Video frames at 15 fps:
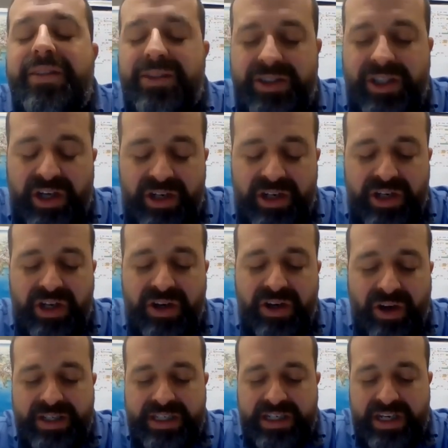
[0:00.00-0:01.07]
So you're
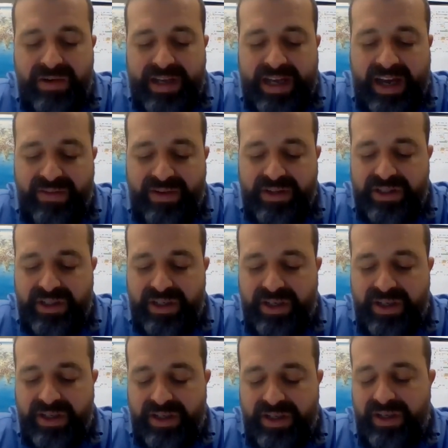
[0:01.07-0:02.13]
not necessarily having
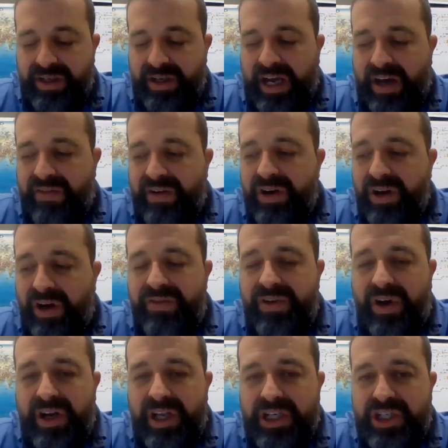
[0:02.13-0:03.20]
to have a lot of
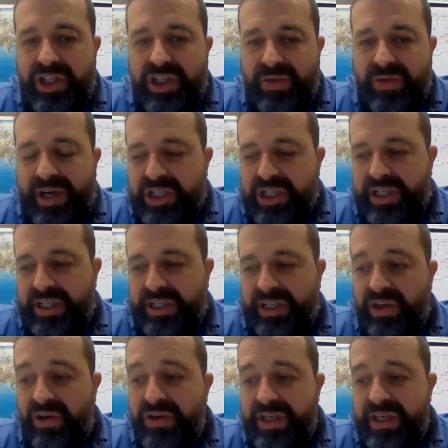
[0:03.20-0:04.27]
knowledge to actually
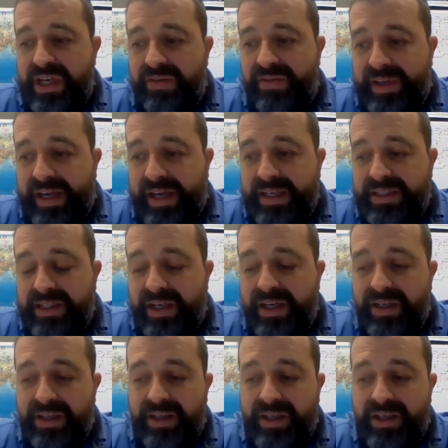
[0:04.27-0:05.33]
use the Navigator.